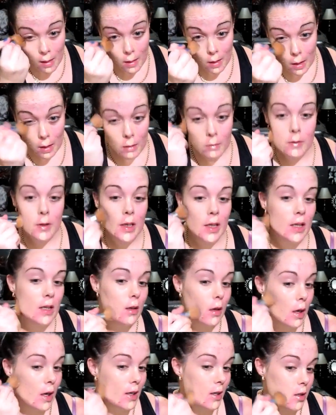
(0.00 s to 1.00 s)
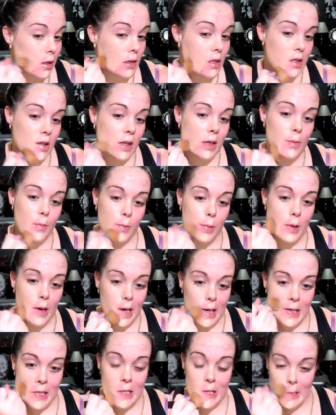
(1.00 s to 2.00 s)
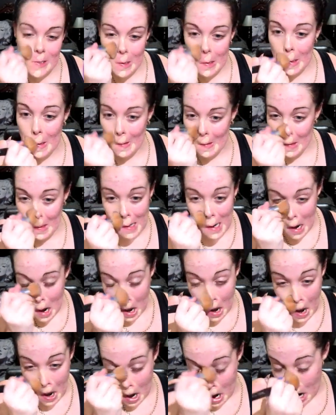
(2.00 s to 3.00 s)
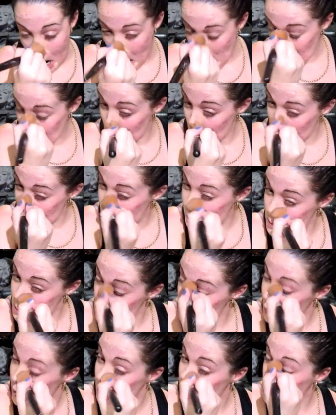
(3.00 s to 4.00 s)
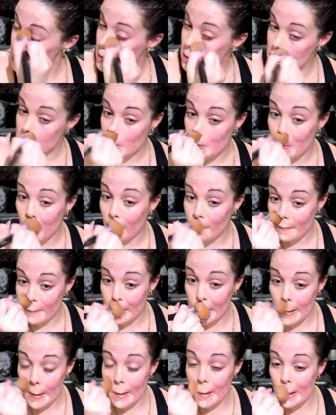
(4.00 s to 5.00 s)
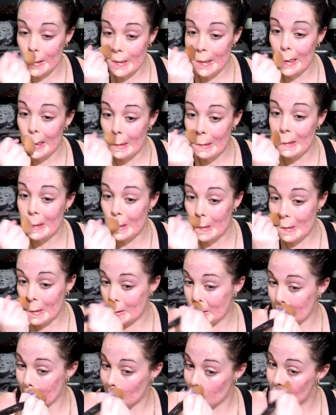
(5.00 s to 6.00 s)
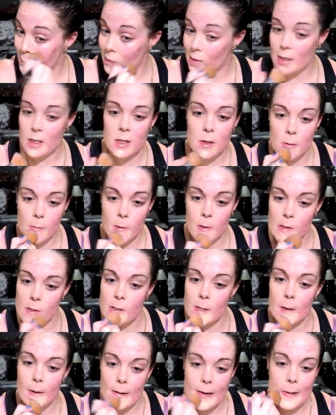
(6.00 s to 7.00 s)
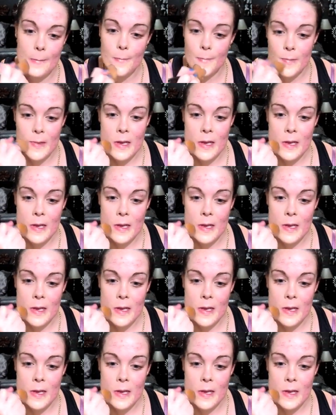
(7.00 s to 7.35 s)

I really like using a brush. I go between using my fingers and using a brush all the time.